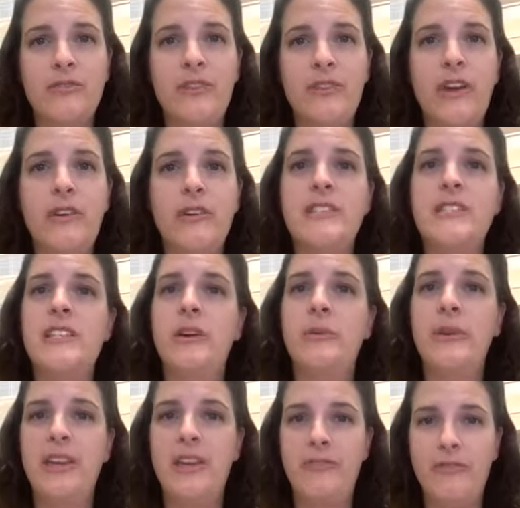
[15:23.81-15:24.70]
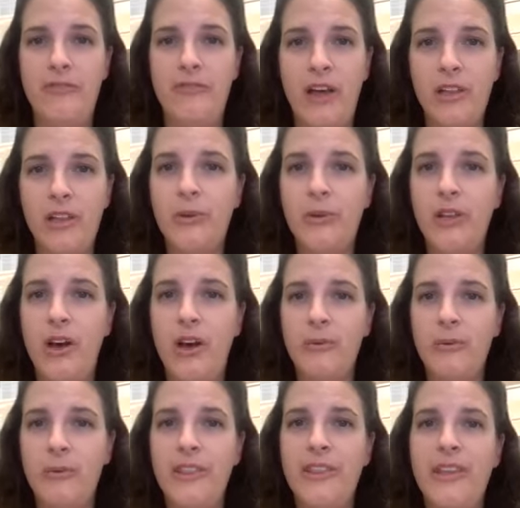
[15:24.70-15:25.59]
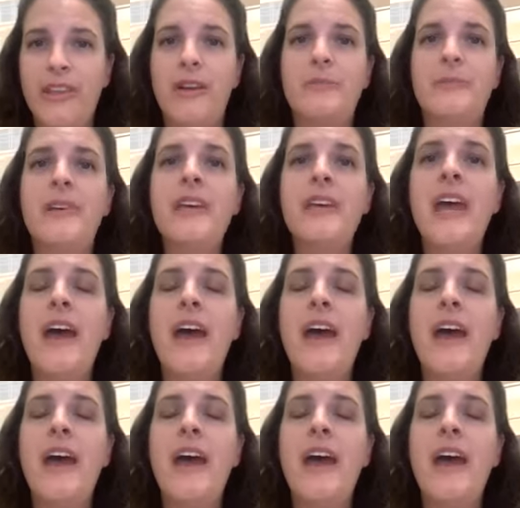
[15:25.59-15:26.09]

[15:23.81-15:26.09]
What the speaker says: folks that we can follow along with them,